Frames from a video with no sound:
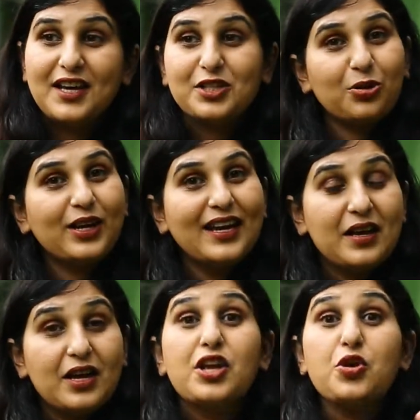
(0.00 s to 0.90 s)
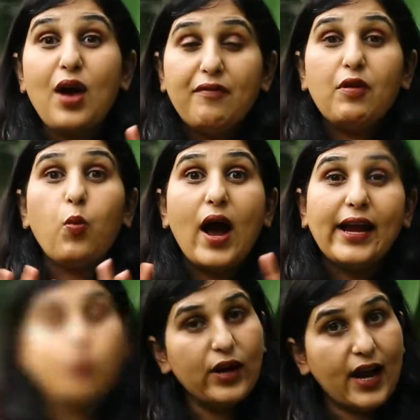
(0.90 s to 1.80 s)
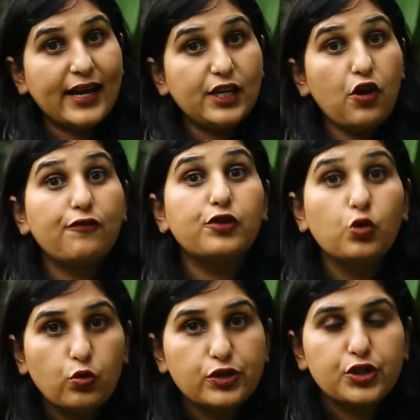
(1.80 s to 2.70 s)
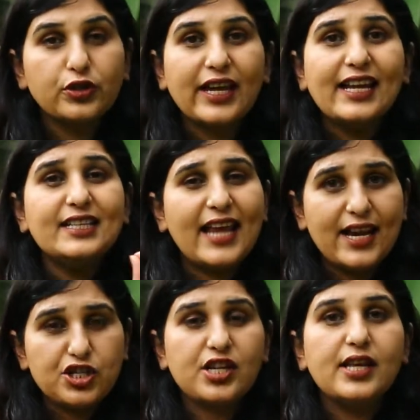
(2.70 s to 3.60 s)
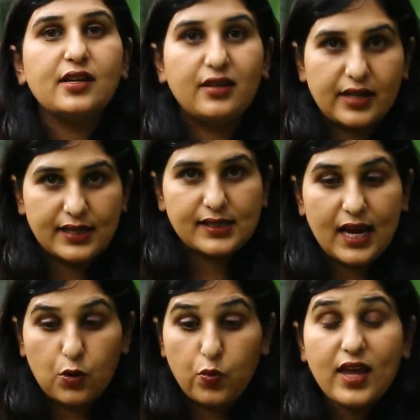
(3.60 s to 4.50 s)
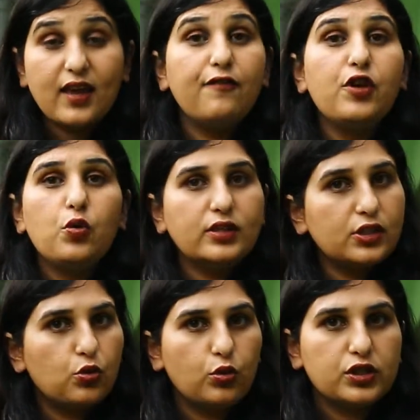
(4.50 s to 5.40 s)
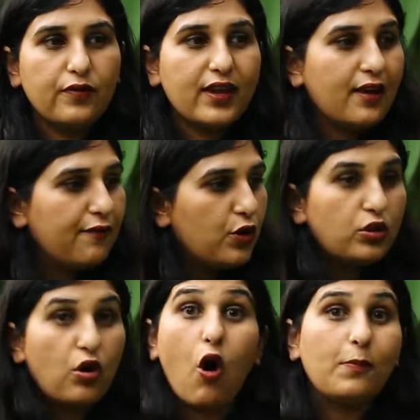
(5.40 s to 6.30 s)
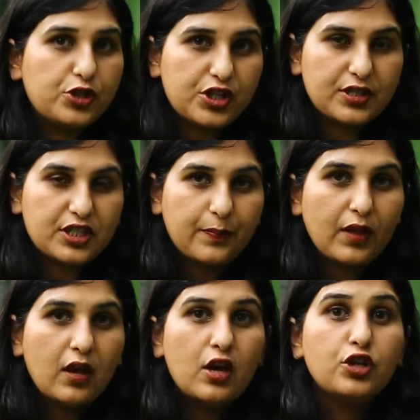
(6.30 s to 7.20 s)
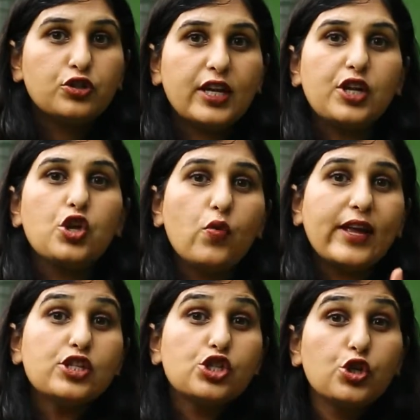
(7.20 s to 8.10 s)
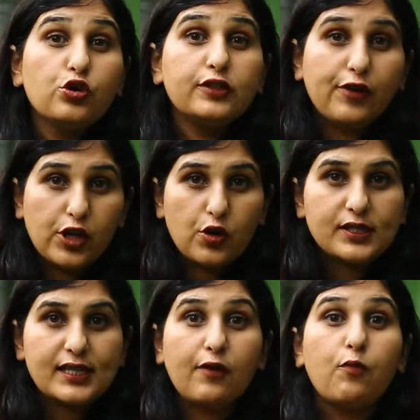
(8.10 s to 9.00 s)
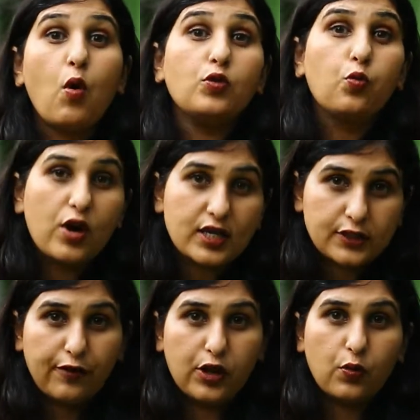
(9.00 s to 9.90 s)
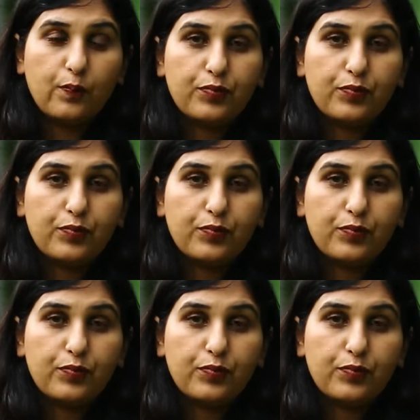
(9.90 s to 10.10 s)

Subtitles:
So you have a wide variety of tools. So the intention here is that we give you the tools, we give you the options so that you can choose for yourself what works for you.